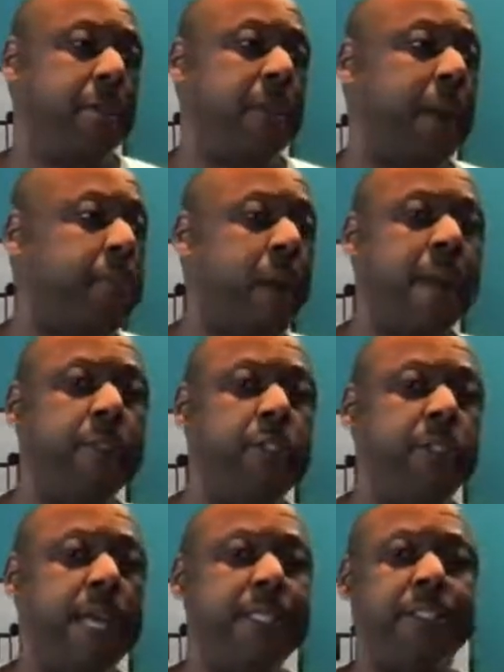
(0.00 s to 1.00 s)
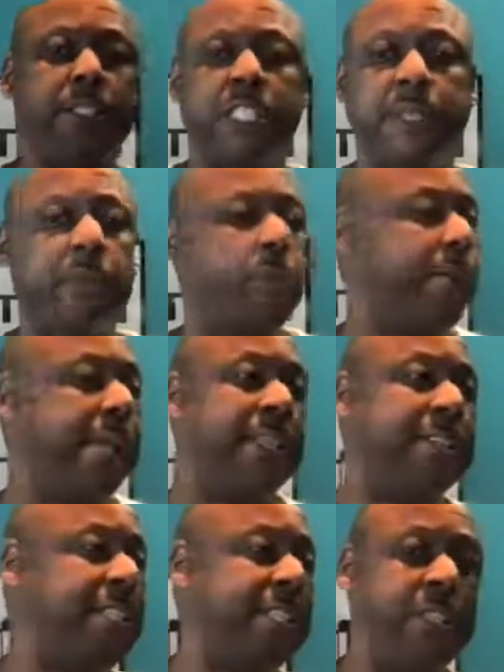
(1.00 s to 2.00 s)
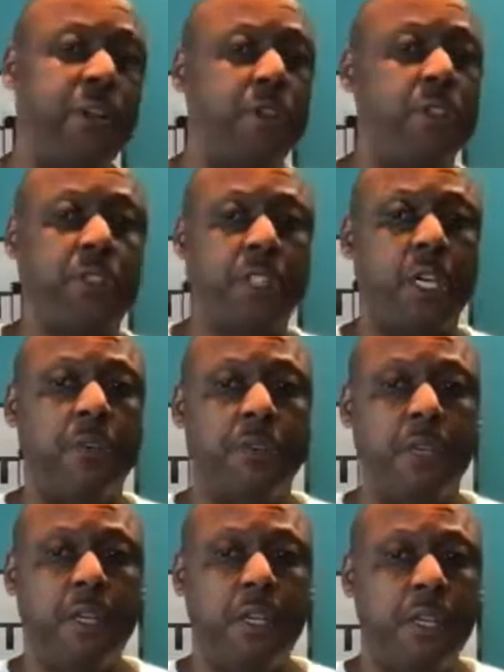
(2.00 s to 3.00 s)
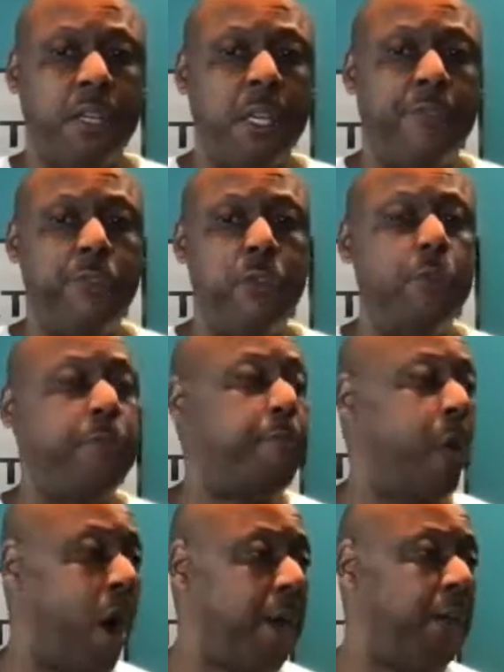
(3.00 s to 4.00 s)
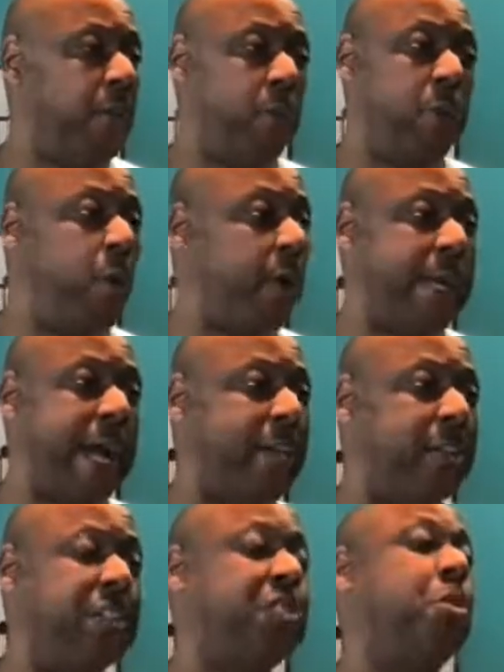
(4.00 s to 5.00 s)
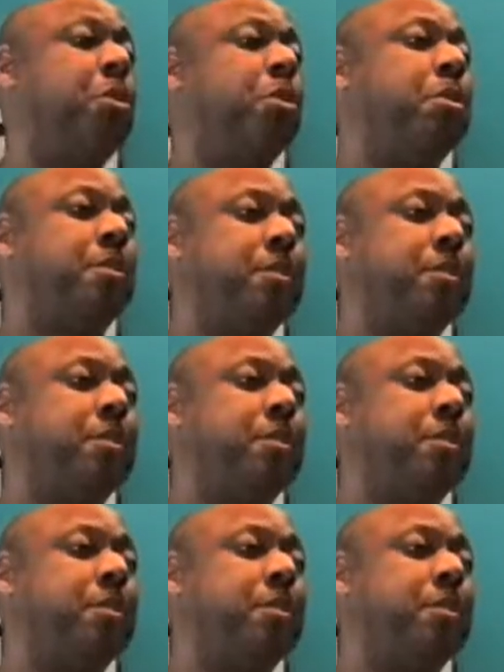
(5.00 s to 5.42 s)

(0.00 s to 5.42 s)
But I promise you, ladies and gentlemen, we ain't sitting on your stuff. If you've bought it, we want it out of the store.